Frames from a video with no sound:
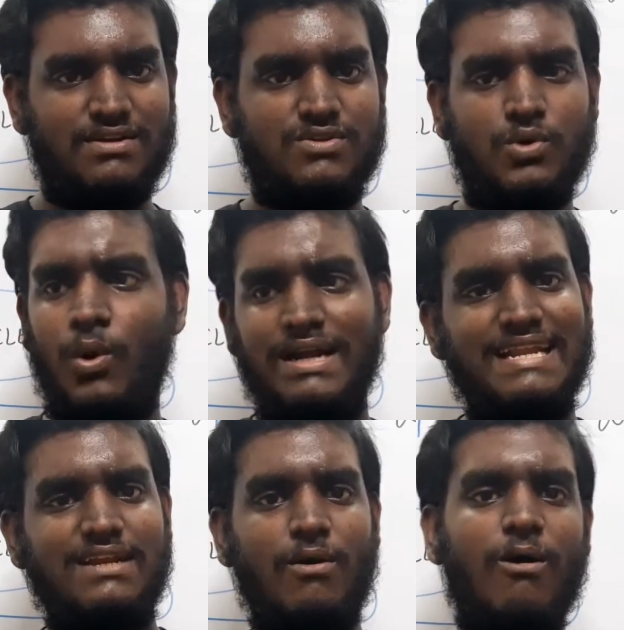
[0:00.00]
Don't
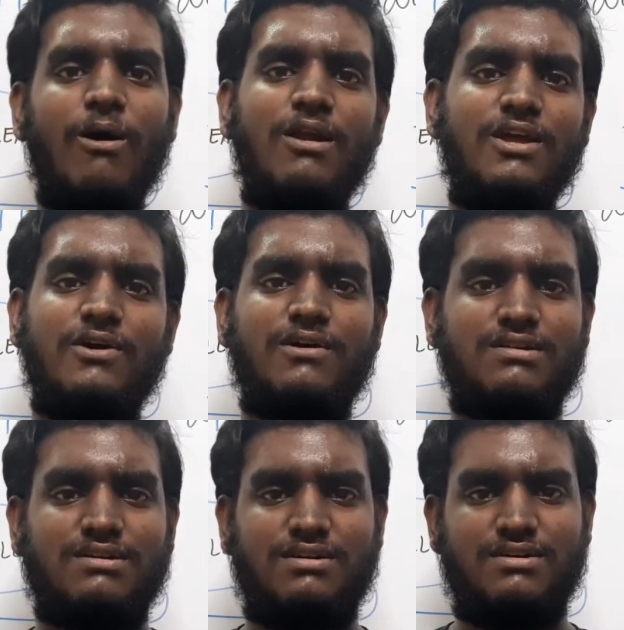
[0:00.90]
write all
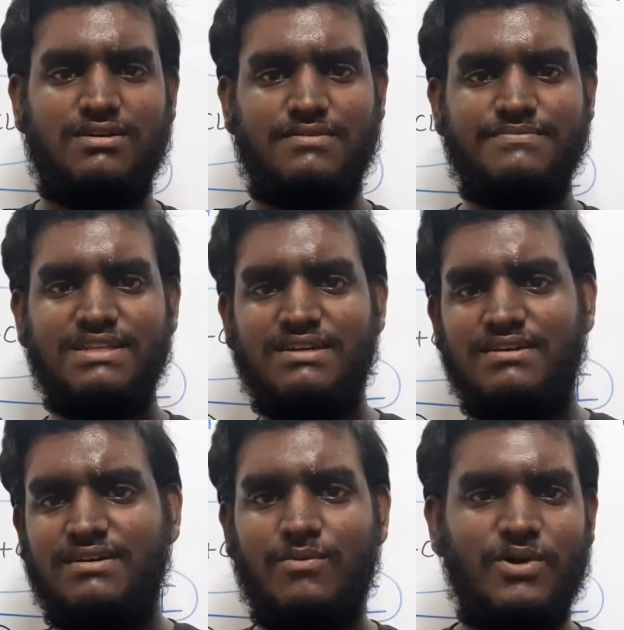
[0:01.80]
your
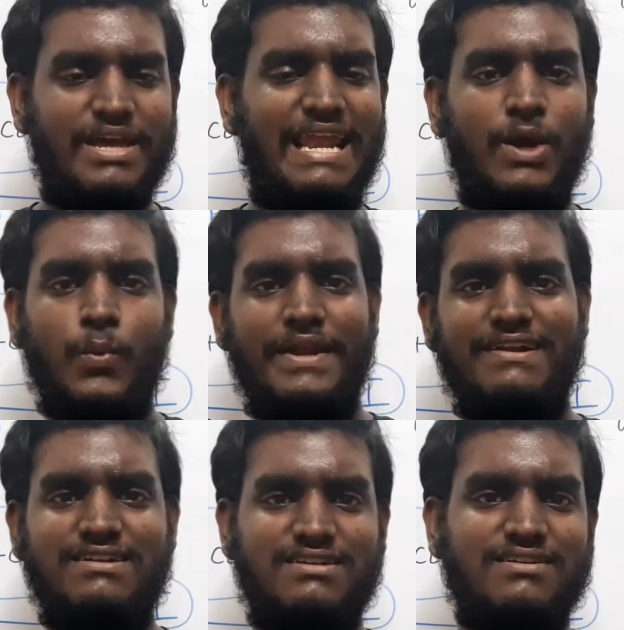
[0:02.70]

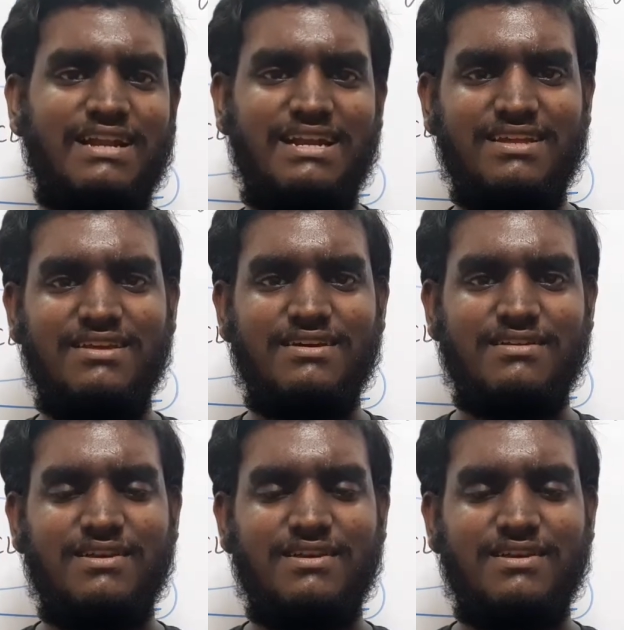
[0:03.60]
eloquent writing here.